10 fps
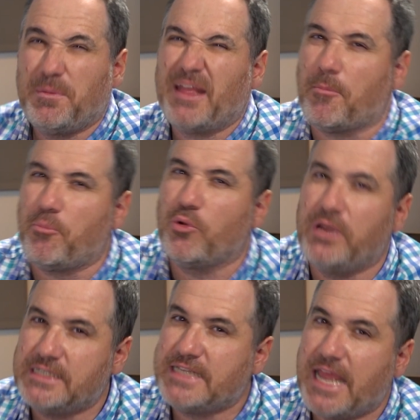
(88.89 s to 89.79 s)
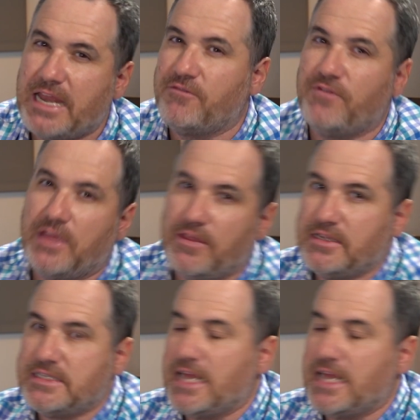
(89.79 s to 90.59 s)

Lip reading: but that's a pretty standard fare these